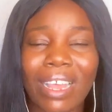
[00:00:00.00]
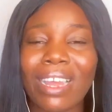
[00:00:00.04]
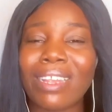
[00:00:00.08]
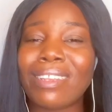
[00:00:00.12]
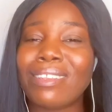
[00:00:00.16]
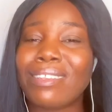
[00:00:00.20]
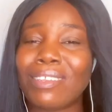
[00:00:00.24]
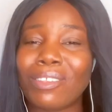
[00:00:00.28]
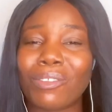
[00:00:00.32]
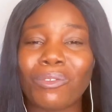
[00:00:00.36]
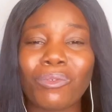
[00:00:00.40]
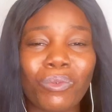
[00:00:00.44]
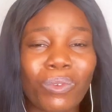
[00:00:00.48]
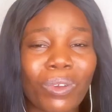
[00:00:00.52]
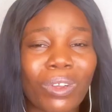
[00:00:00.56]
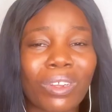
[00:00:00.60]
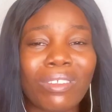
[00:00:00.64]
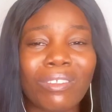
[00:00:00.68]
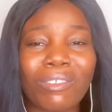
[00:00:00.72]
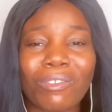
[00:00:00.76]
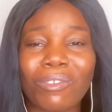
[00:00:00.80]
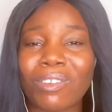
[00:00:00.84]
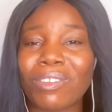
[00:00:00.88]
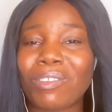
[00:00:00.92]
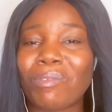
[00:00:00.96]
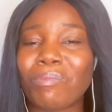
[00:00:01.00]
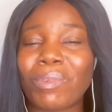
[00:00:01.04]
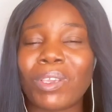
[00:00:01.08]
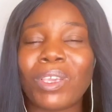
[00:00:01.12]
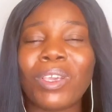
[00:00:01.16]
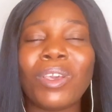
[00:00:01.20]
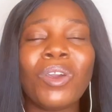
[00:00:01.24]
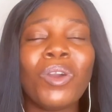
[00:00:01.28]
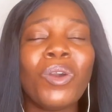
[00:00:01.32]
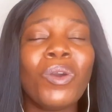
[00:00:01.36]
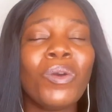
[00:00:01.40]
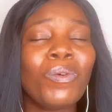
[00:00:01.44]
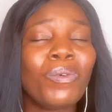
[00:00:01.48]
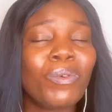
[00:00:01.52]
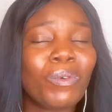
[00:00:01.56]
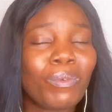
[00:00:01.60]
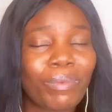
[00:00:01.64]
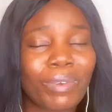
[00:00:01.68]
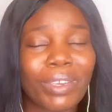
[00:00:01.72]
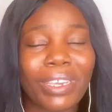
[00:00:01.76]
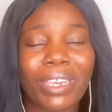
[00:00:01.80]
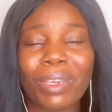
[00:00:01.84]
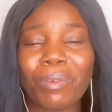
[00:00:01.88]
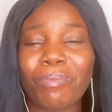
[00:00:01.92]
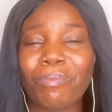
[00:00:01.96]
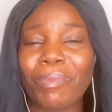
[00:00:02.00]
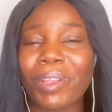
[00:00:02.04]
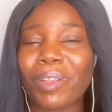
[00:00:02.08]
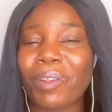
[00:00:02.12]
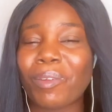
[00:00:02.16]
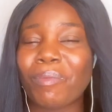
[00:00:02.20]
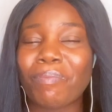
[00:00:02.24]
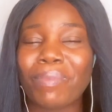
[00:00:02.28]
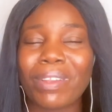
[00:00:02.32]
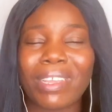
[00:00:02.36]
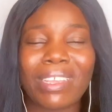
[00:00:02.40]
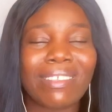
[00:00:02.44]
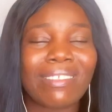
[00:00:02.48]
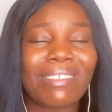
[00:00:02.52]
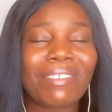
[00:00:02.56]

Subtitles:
And this world, trust me, will be a better place.